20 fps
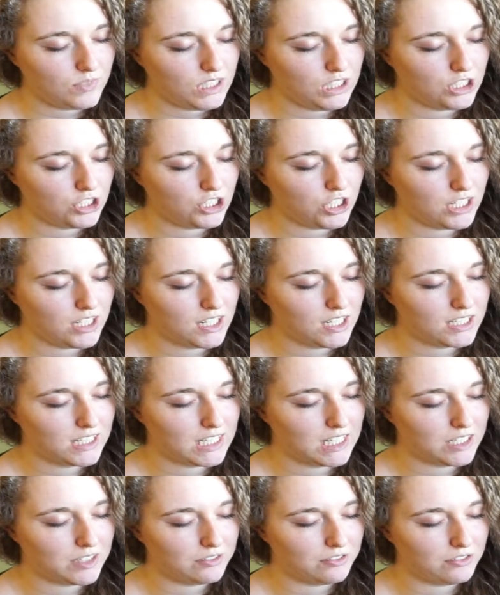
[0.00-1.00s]
She
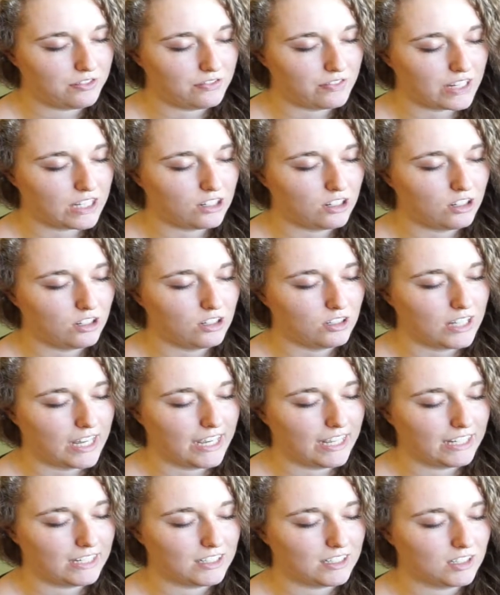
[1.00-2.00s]
doesn't feel
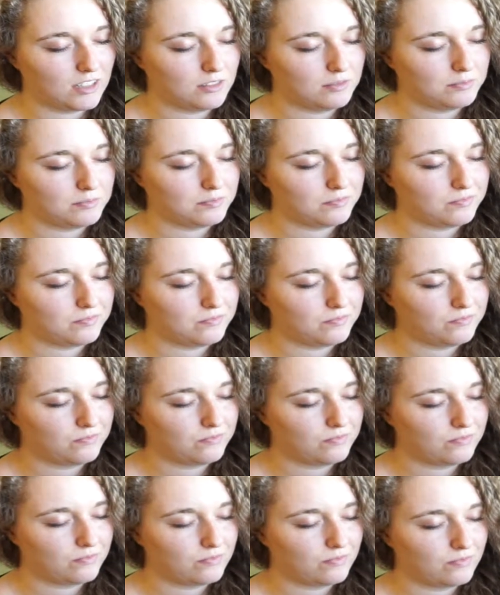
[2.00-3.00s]
like
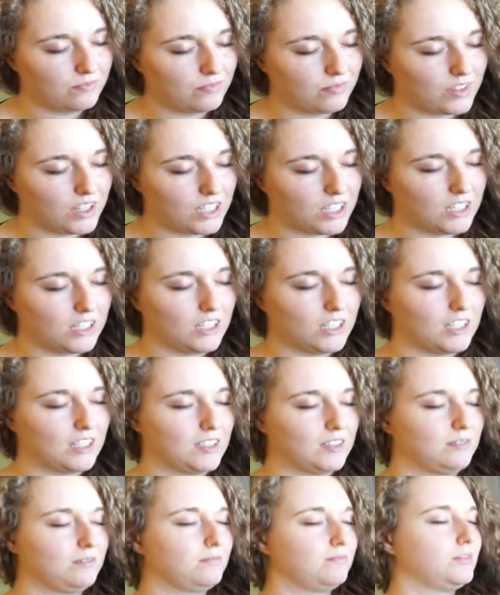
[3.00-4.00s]

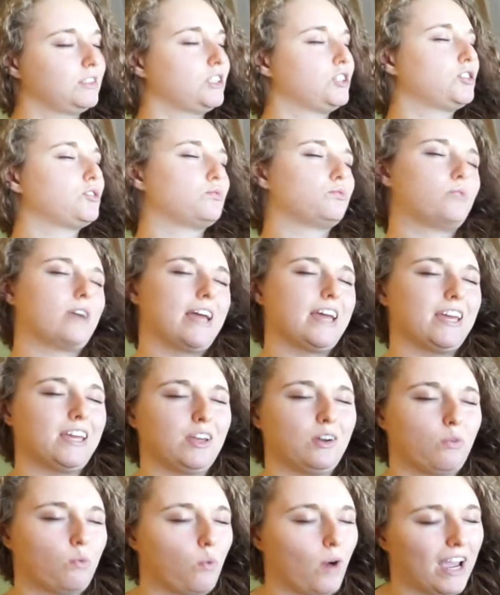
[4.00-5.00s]
the
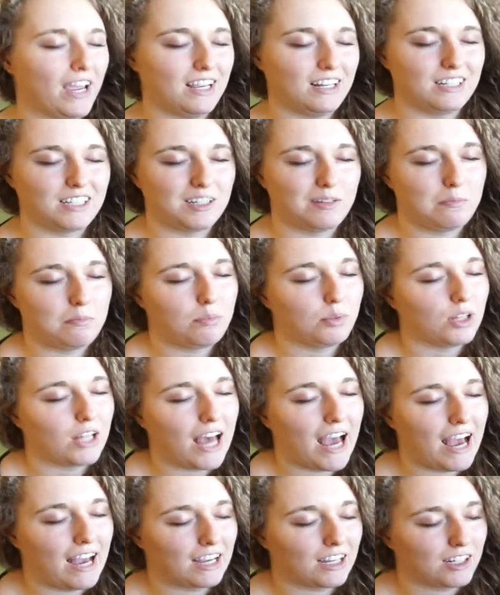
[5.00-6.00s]
gray, white, and
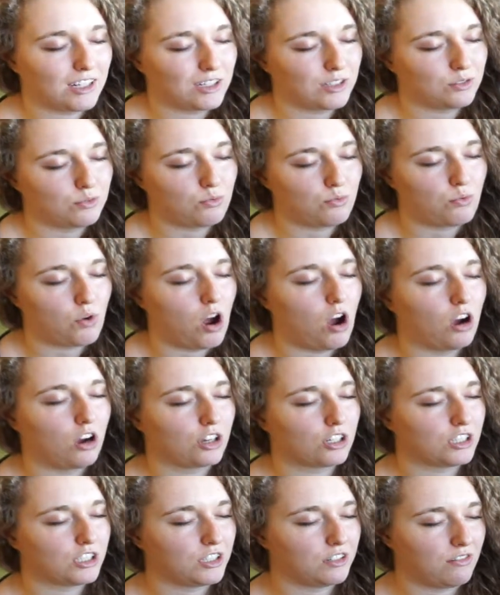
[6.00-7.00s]
black
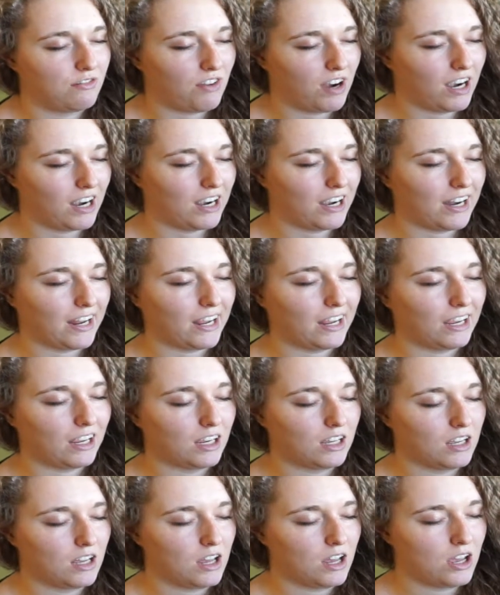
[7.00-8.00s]
rocks are very
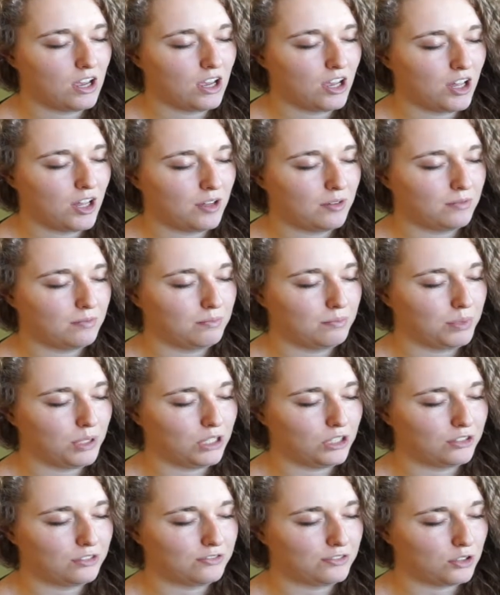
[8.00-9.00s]

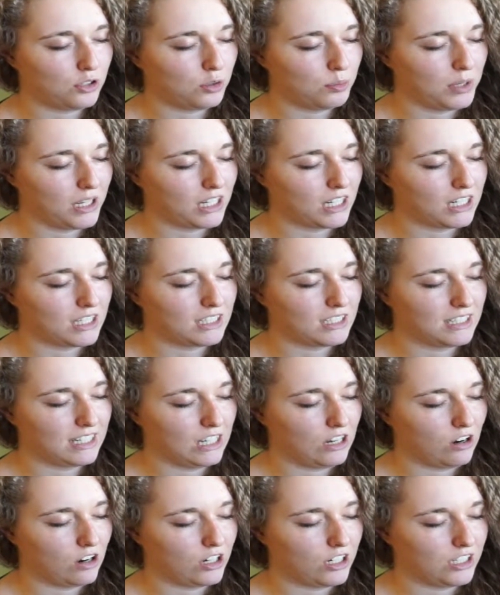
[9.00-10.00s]
beautiful because they
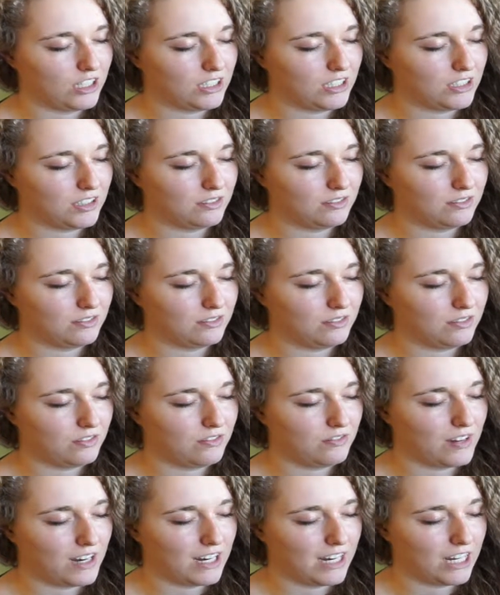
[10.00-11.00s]
aren't
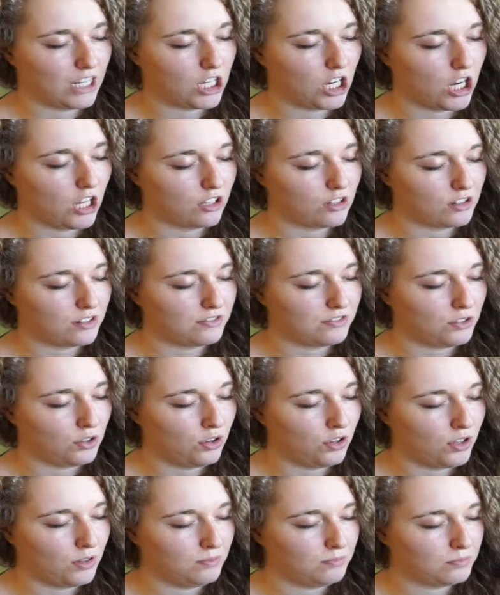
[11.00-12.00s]
very
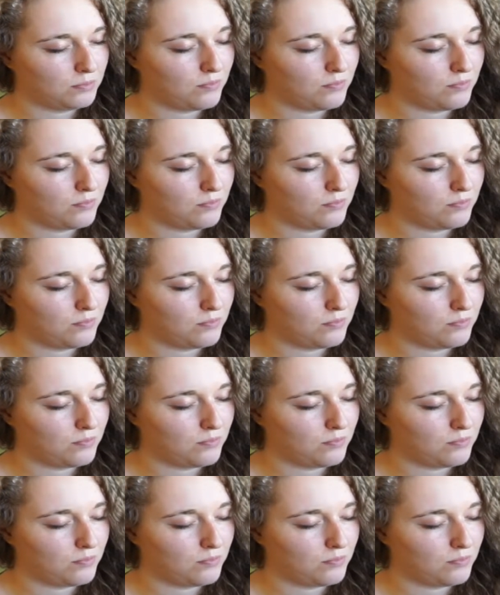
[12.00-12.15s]
colorful.